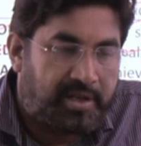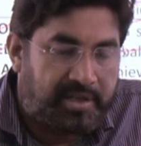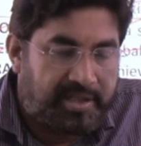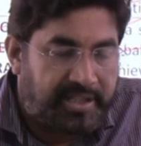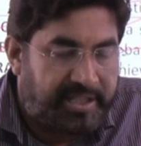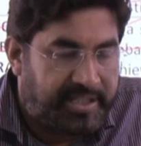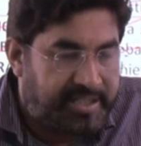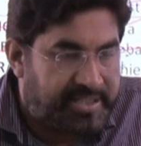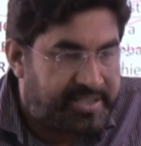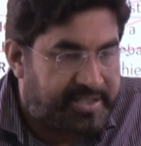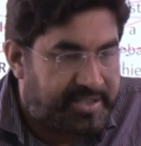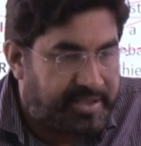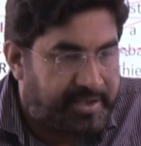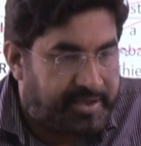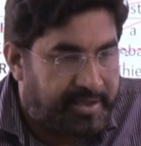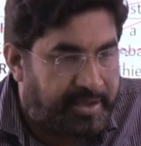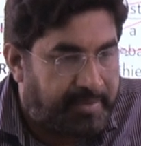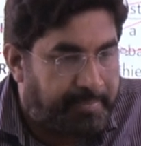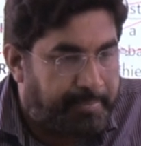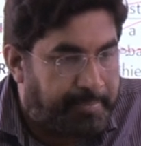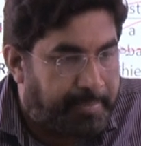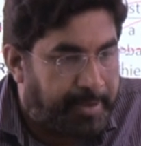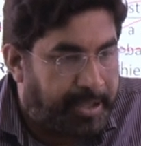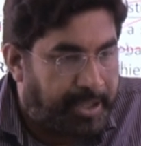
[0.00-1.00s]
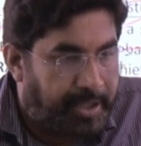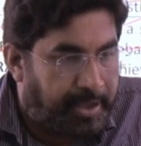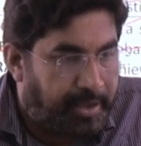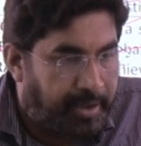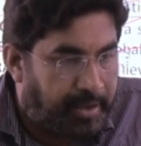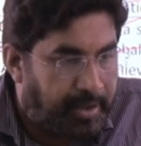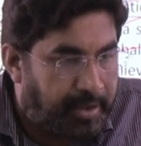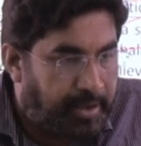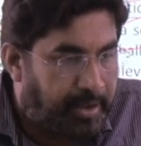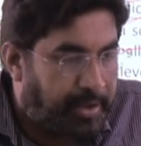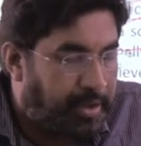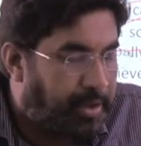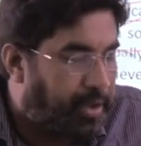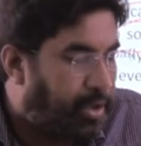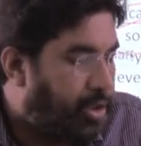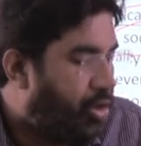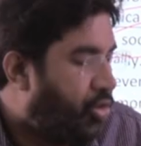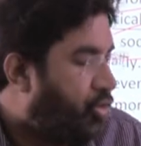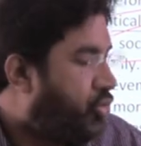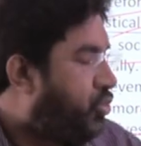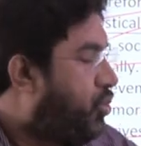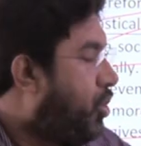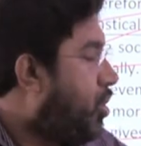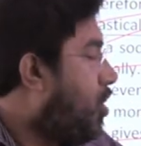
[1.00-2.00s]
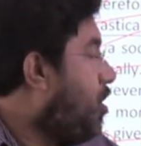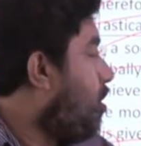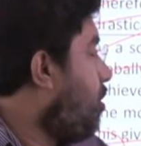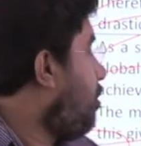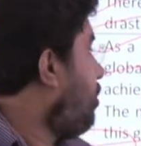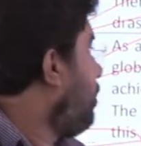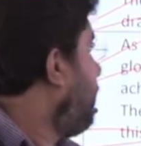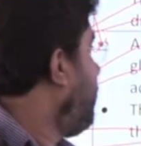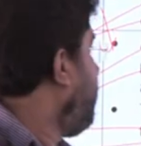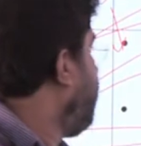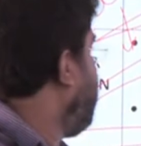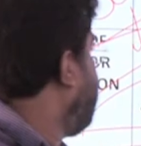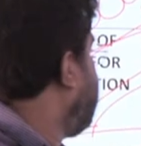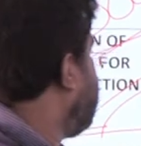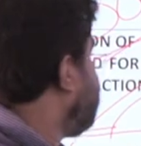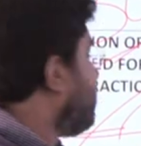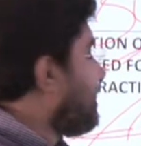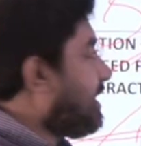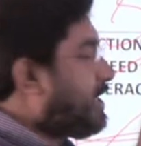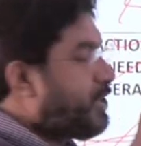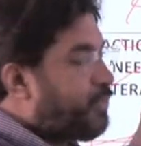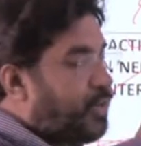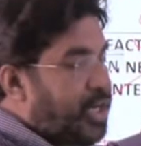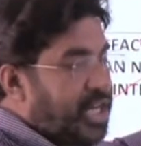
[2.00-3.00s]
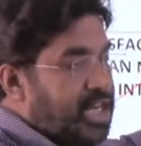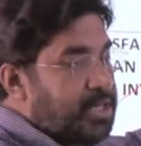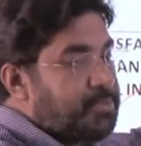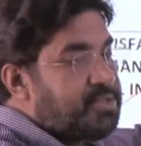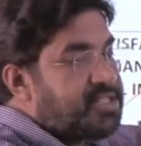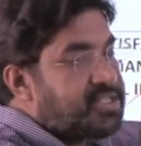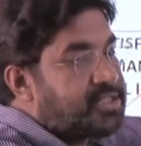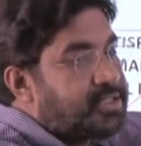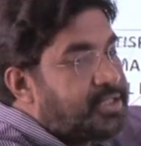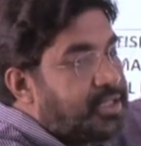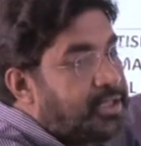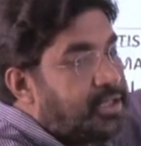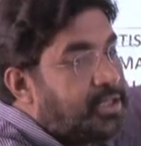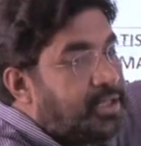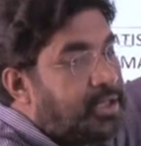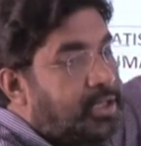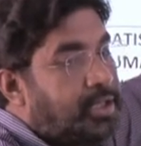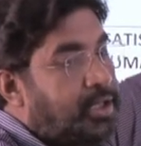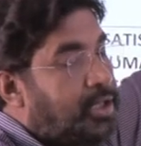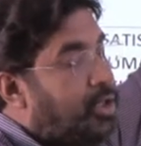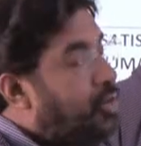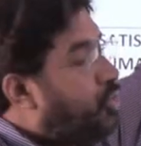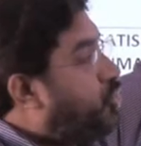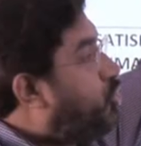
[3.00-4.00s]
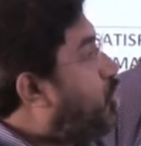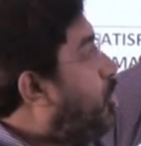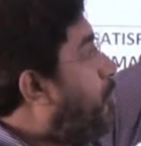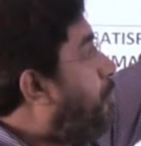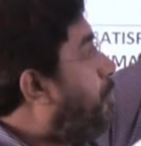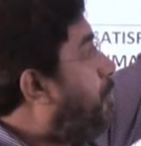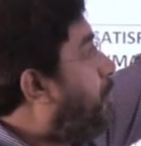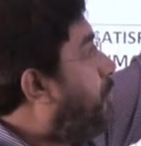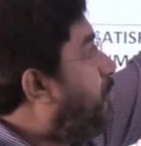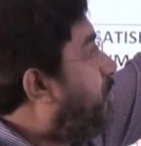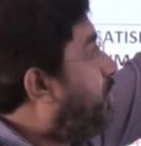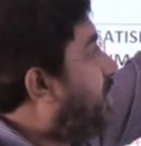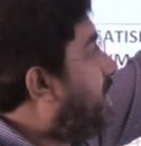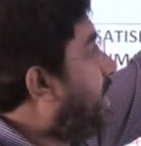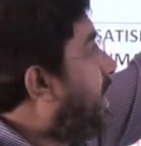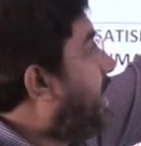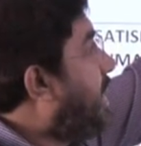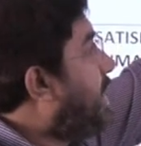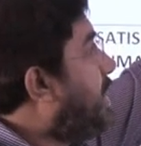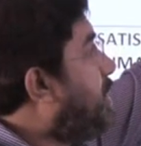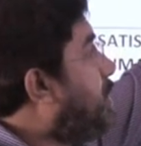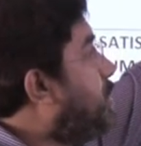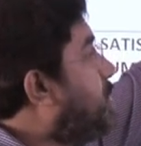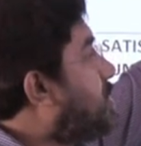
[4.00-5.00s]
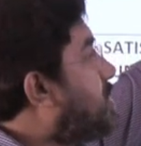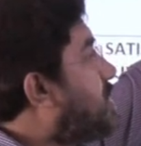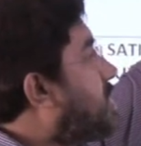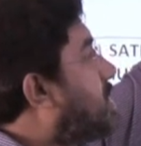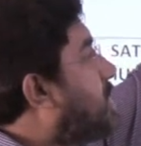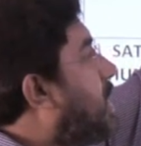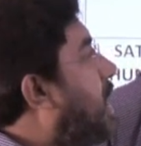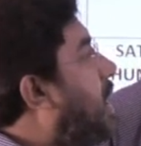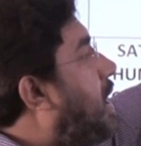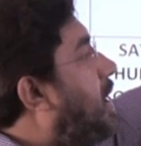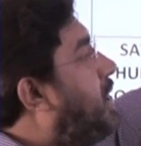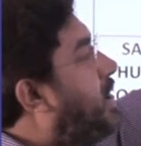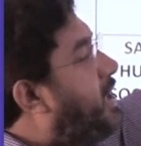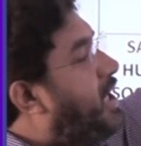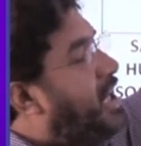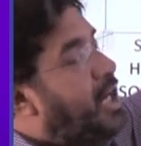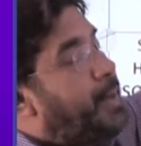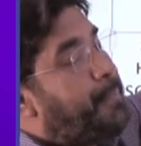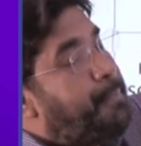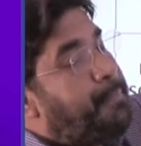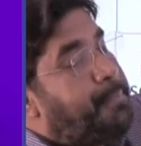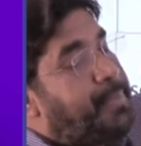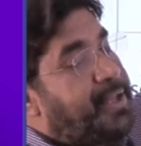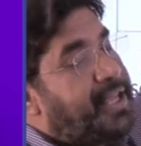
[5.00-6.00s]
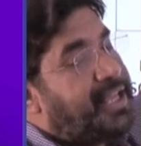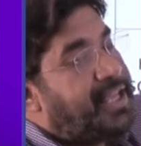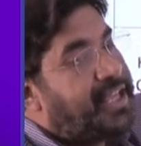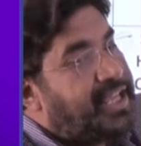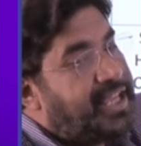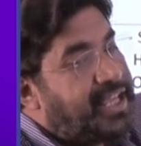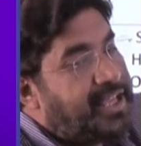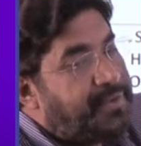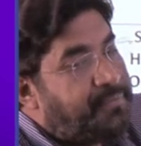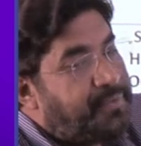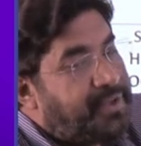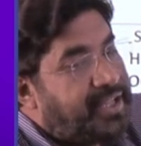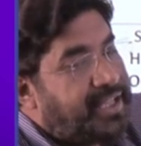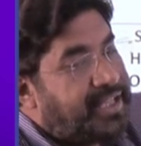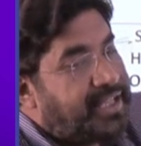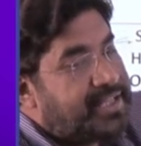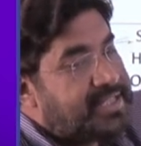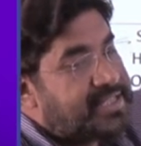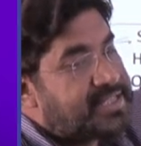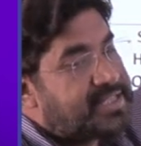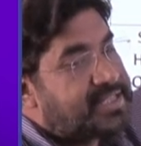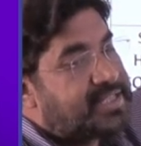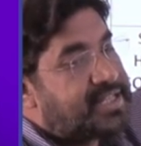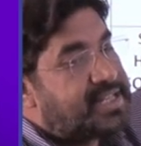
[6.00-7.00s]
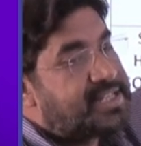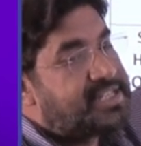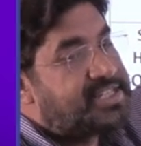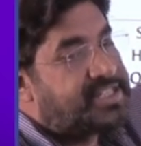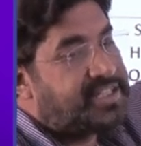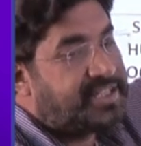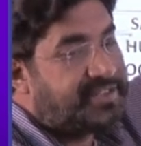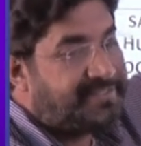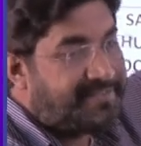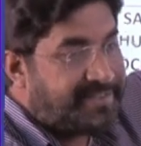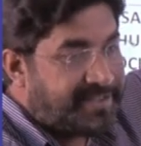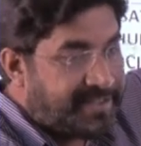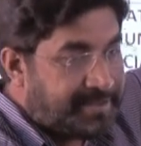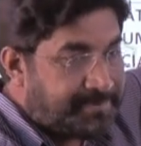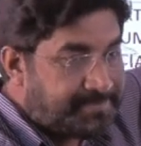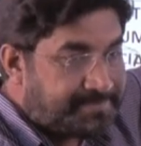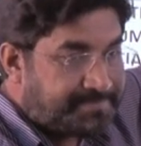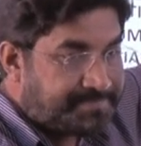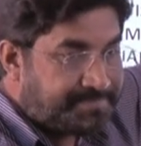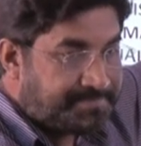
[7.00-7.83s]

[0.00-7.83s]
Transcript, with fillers: the Instagram part. So it is anonymous still. So there you started behaving in such a way